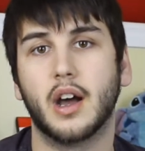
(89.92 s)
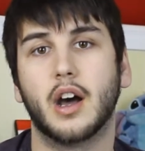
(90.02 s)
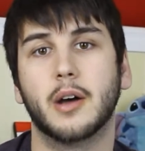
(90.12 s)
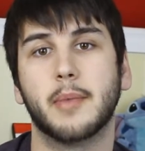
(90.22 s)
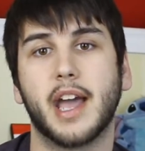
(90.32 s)

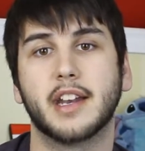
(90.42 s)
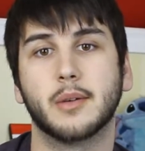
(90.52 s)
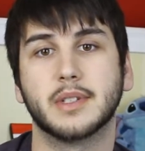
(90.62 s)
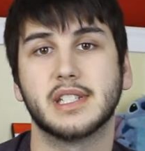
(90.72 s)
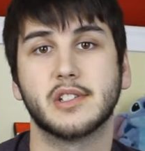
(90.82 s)
and
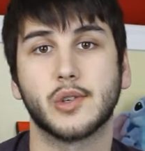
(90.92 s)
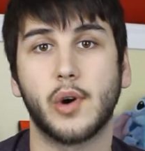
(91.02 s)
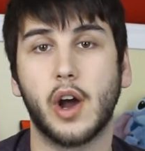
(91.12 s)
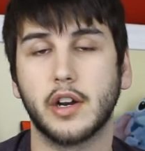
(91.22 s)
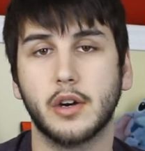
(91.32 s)
it was in
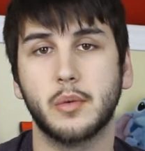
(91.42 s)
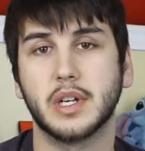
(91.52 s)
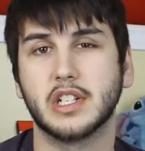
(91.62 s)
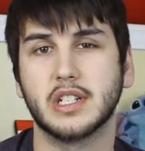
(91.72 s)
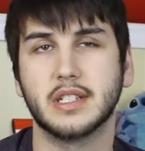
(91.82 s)
Toronto,
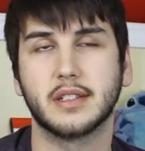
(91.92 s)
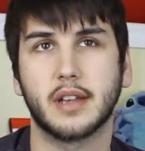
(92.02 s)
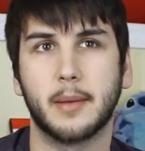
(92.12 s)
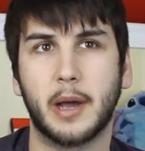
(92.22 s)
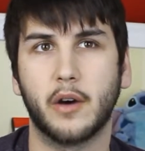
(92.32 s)
which
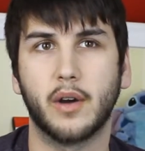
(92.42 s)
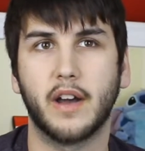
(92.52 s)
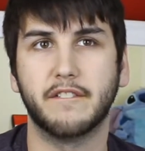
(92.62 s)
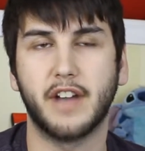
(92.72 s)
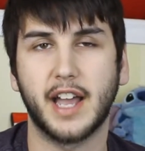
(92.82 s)
is about
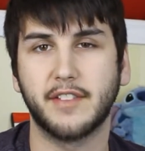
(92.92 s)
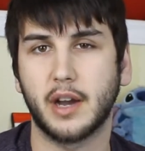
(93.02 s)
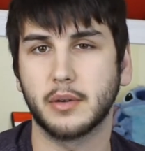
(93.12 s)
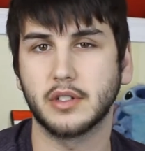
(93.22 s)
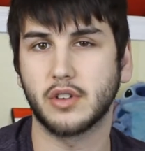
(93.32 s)
a
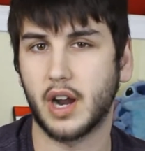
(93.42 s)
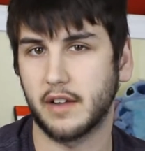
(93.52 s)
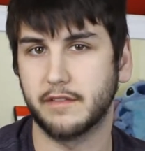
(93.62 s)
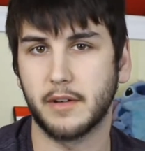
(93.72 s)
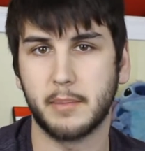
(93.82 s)
5-hour
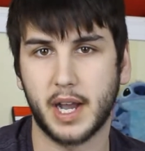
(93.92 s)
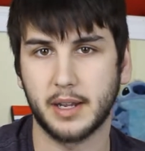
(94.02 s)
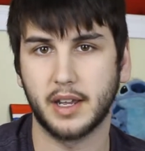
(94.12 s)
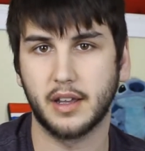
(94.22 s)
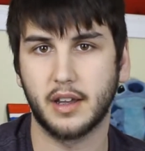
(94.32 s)
drive from
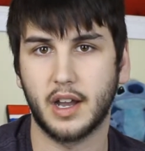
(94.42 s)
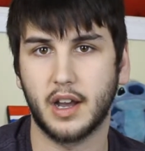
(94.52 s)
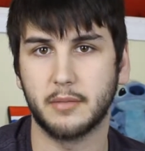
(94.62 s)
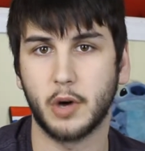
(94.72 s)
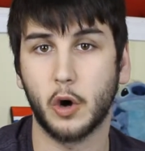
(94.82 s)
my
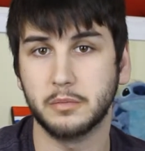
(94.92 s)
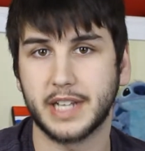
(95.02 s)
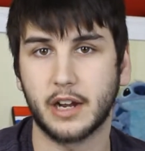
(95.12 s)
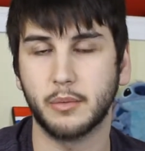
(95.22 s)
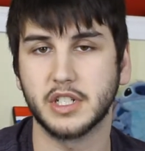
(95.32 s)

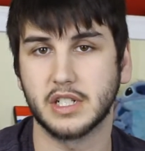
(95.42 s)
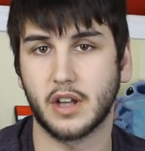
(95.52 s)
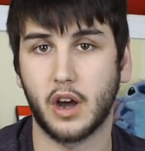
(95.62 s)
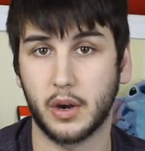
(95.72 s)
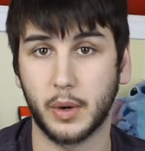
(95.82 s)
hometown, which
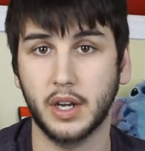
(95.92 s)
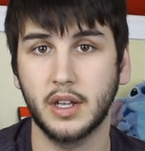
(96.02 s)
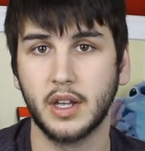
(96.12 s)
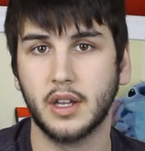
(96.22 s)
is Ottawa.